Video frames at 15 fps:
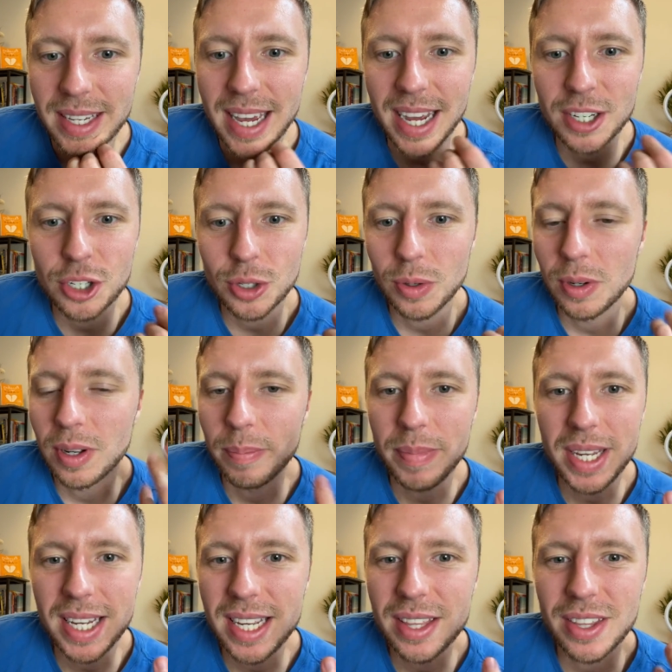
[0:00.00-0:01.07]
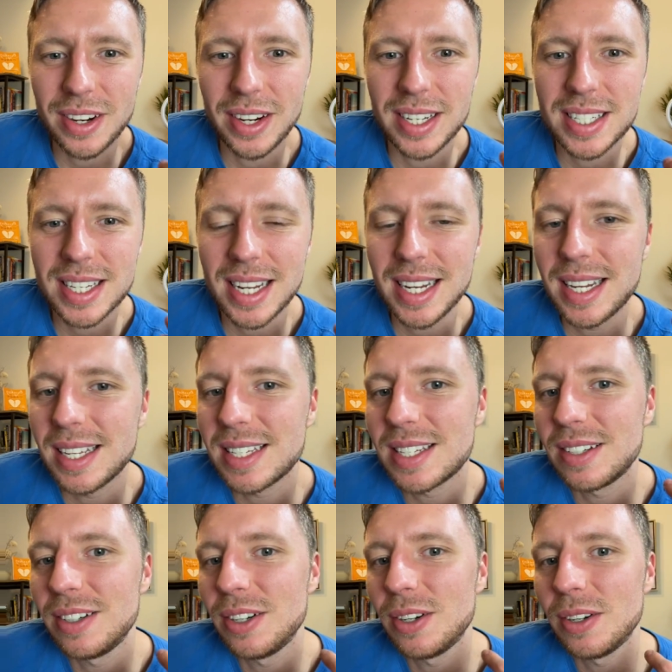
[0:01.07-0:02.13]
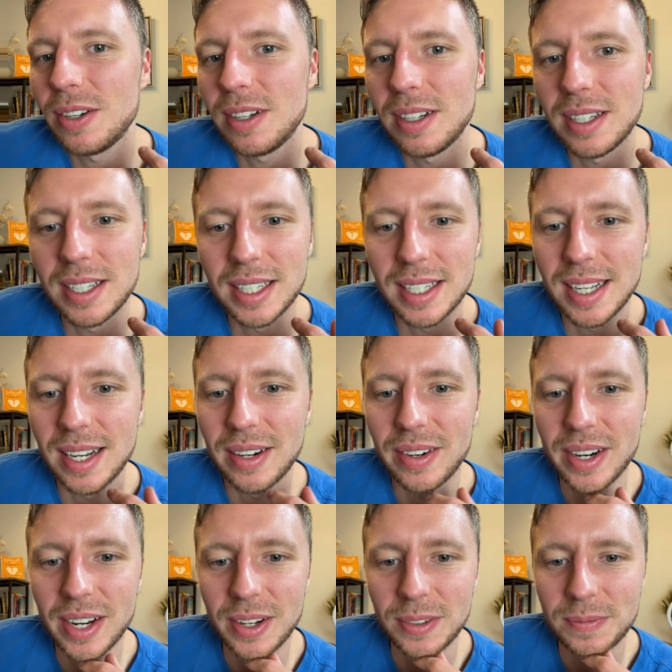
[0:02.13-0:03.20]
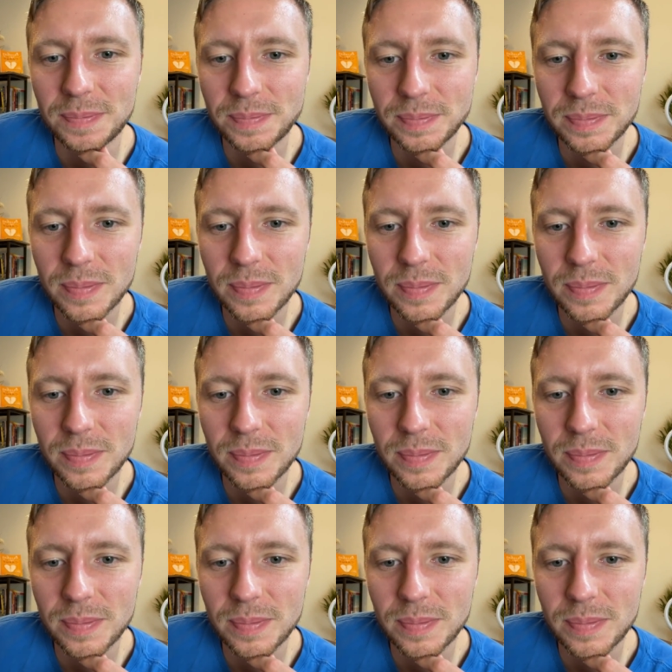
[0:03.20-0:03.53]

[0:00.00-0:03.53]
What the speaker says: Yeah, Jewel, me either. It's like, it's a little, I don't know.